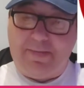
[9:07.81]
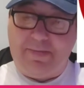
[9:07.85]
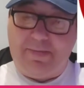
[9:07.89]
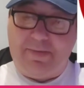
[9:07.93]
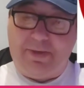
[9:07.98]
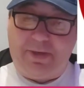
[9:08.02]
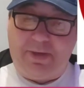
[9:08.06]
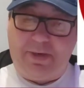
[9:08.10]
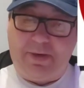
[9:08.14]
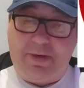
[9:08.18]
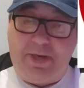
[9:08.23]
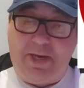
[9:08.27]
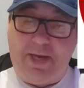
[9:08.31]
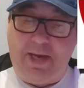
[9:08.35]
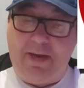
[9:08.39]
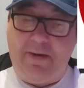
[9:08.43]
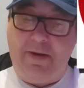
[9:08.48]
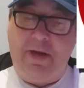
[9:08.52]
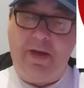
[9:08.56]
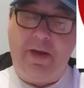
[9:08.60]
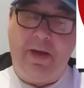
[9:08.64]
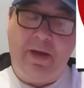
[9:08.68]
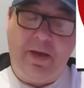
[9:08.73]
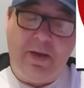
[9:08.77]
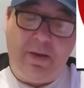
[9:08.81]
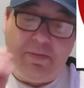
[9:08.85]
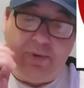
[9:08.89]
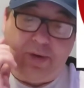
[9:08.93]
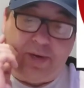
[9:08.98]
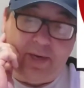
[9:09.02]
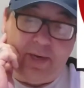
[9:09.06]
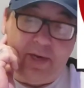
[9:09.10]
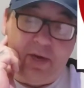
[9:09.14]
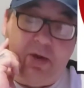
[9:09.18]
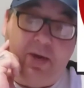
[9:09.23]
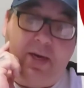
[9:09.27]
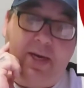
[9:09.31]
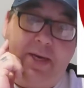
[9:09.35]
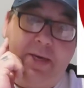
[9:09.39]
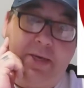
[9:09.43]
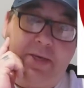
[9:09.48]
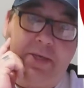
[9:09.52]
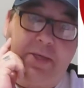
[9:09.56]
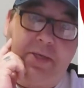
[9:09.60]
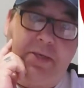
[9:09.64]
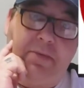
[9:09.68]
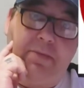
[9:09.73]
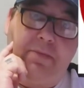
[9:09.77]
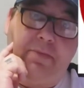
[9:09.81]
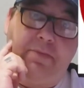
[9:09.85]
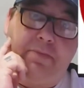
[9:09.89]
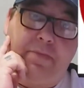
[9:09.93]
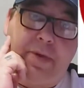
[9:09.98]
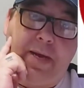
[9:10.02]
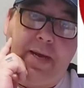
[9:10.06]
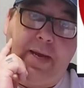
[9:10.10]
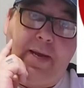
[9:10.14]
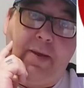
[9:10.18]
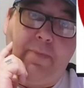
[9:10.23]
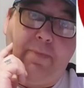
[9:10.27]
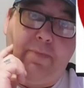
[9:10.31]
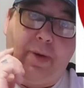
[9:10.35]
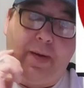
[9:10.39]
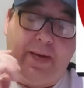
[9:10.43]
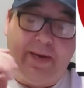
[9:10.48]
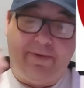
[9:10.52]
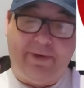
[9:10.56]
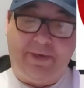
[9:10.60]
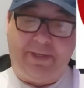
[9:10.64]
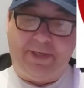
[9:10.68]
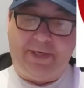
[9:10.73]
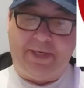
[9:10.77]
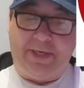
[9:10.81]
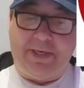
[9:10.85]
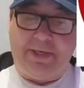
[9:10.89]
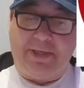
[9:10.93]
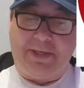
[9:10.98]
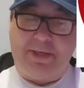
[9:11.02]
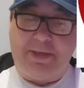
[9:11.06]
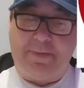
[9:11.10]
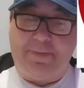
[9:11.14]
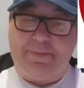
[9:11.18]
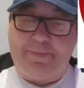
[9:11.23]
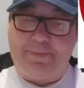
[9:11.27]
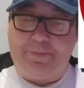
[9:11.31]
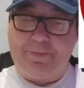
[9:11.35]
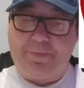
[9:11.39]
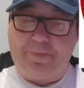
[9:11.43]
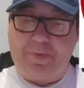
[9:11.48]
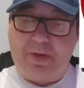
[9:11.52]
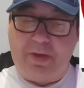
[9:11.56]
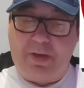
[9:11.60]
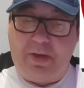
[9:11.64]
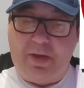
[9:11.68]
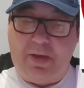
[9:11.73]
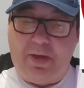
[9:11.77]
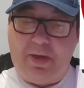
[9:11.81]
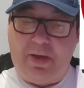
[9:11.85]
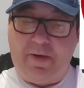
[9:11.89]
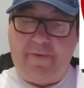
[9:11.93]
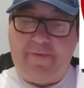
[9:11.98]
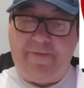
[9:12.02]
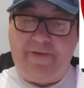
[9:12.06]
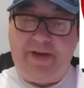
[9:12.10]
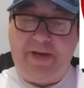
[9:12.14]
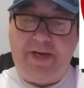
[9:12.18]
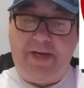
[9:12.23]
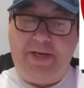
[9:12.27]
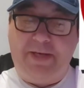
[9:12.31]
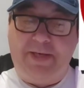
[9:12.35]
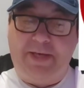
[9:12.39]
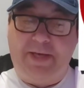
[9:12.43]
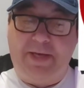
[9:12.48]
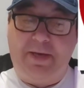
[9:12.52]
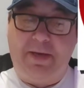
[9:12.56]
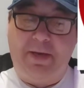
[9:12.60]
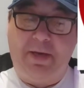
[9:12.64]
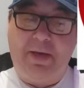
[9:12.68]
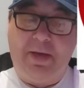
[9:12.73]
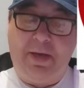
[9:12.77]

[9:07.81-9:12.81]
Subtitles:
So yeah, Brad Collins, my player at season. Vita,